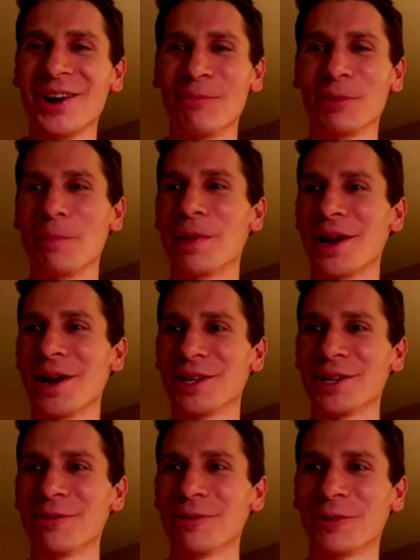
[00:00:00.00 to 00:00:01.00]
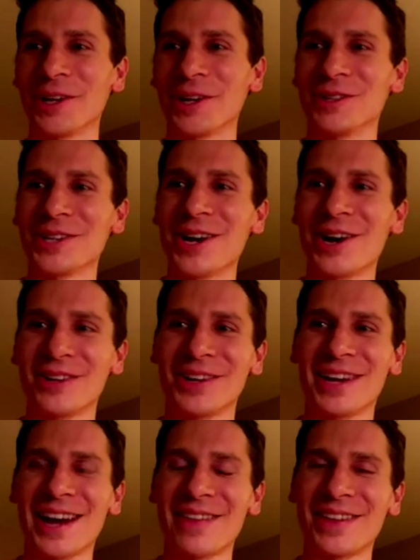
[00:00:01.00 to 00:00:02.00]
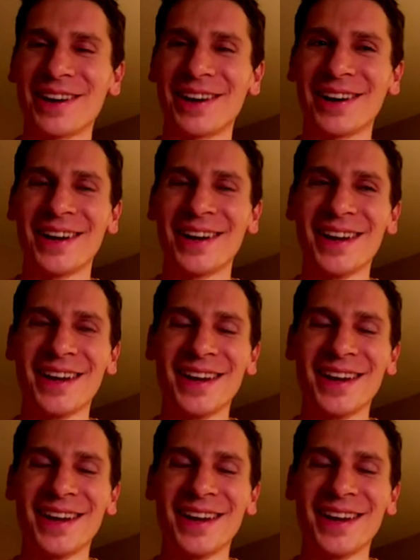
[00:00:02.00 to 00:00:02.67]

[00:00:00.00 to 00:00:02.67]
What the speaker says: prepared you for what you saw when you got there.